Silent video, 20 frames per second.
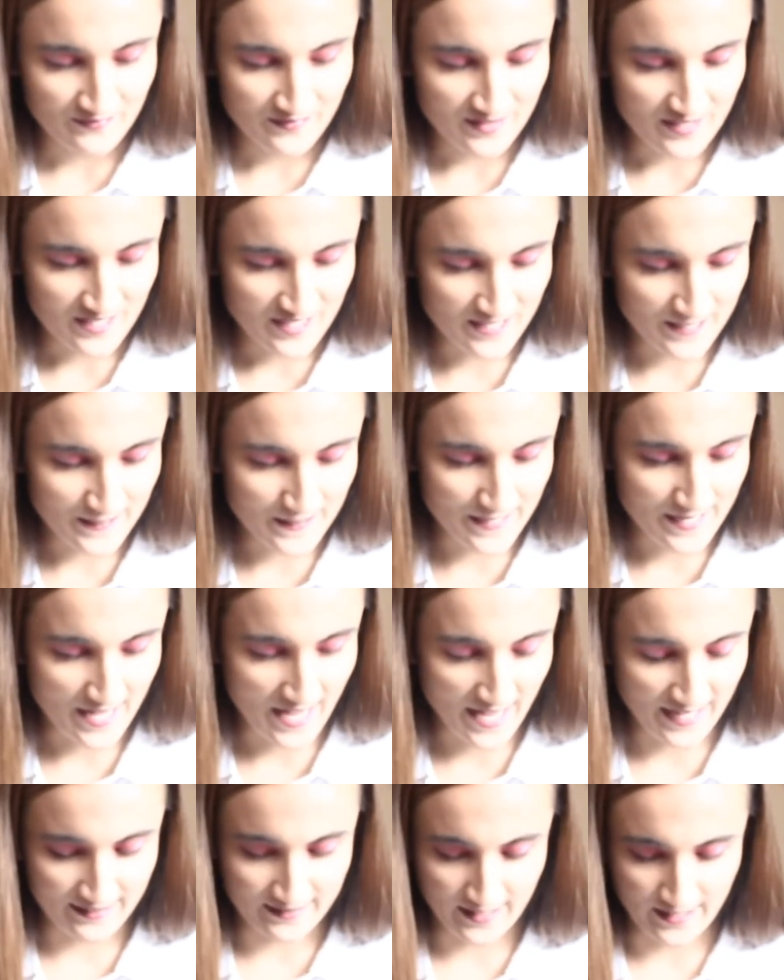
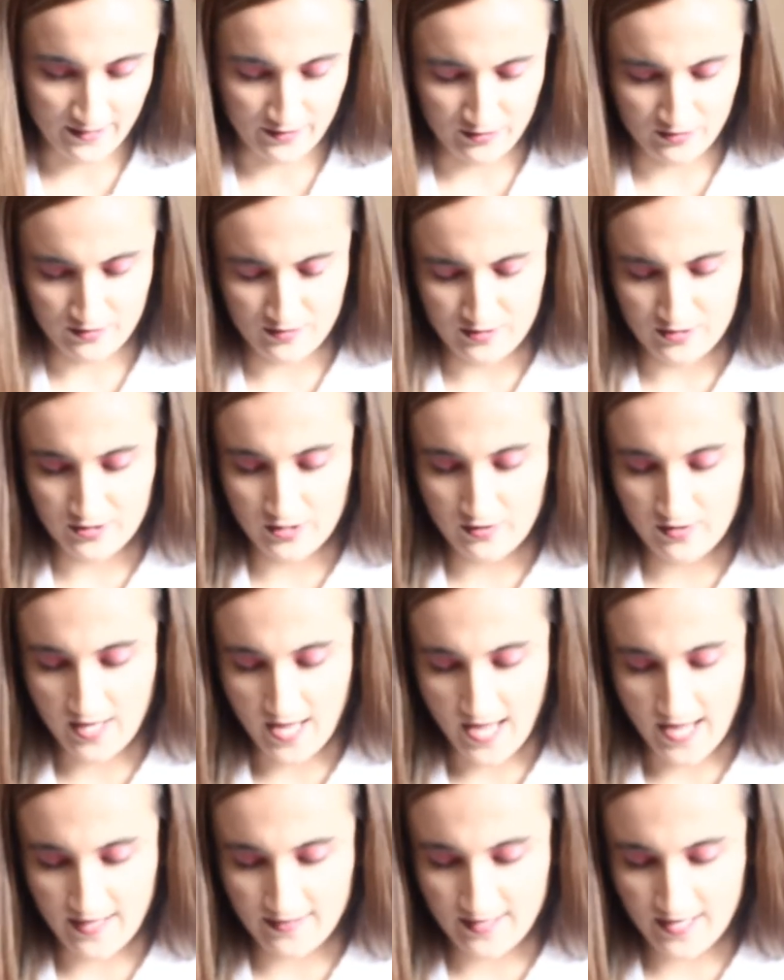Eyeliner. So the
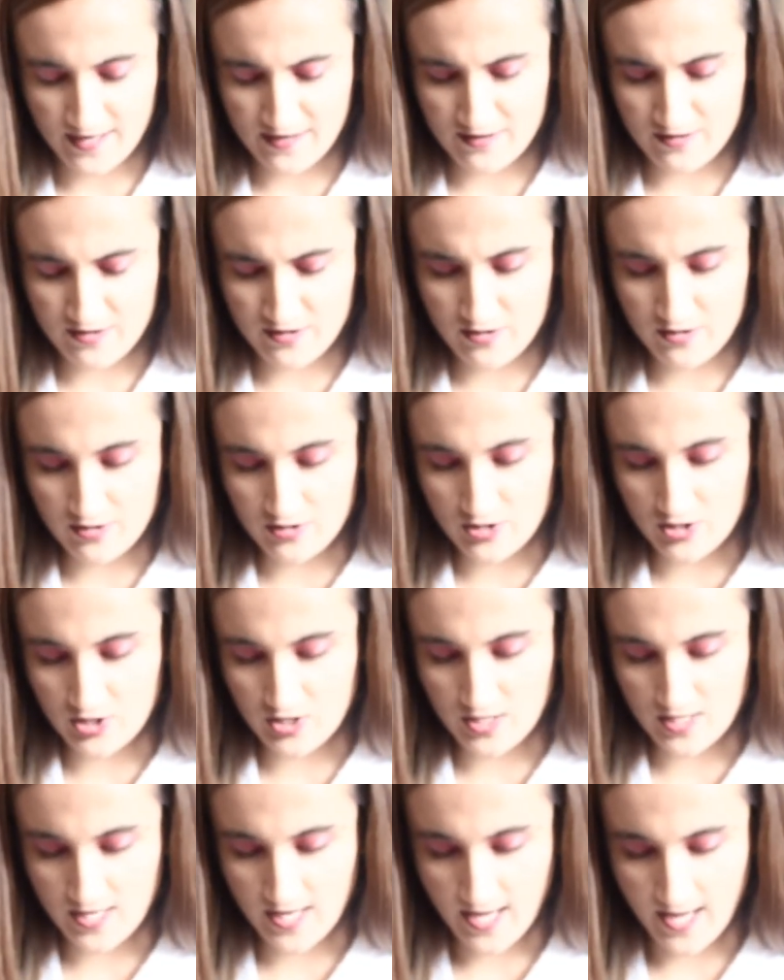eyeliner,
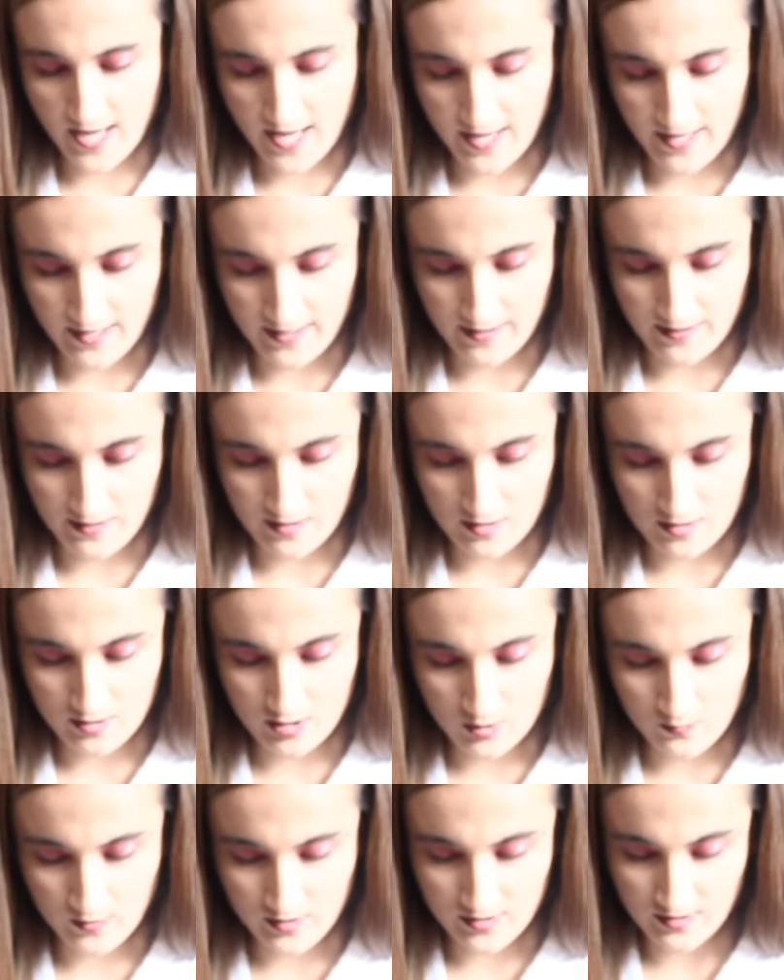she had
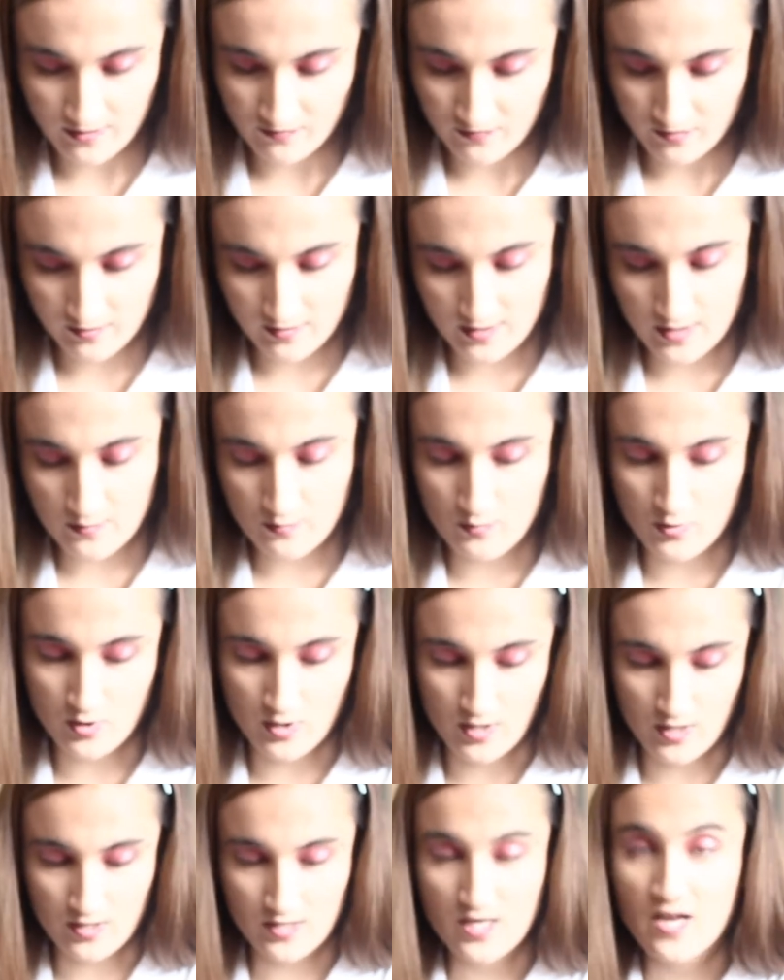specifically
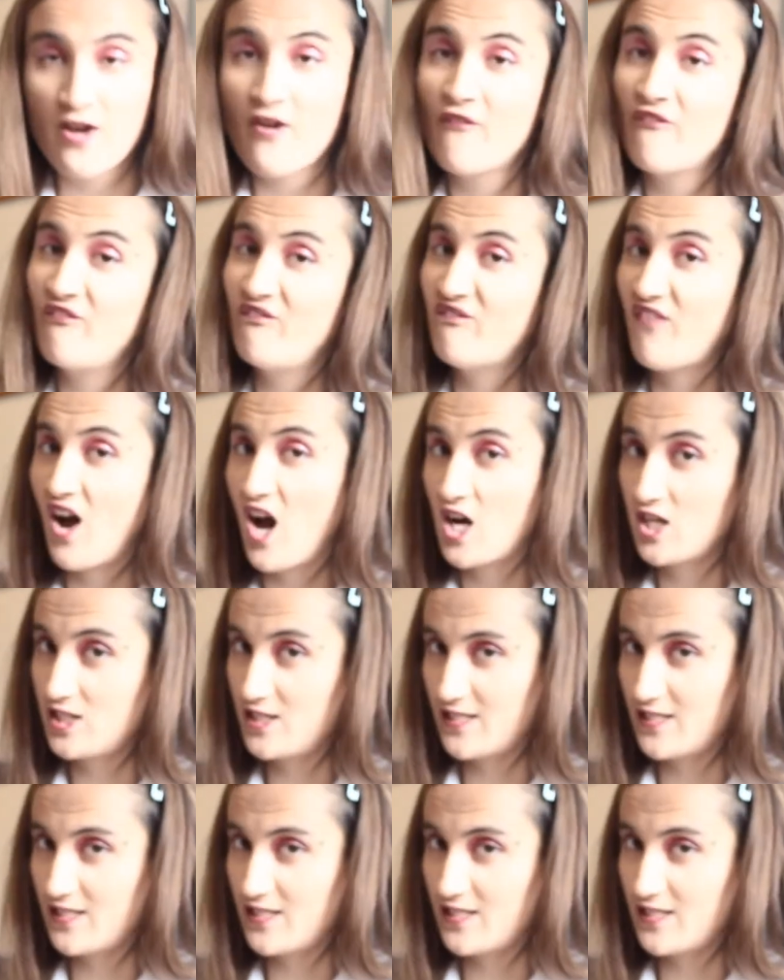put box